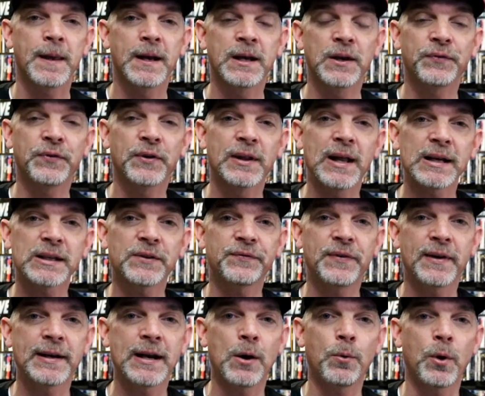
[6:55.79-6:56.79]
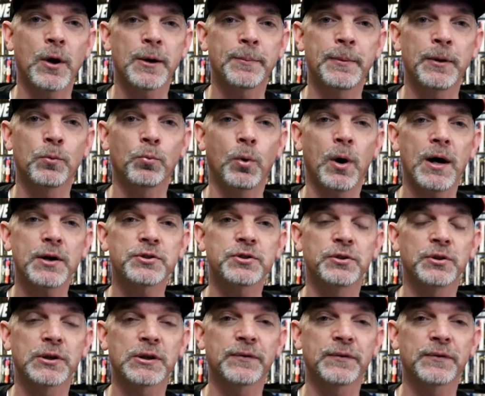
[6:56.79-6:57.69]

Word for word: And if you'd like to find out what I've been watching,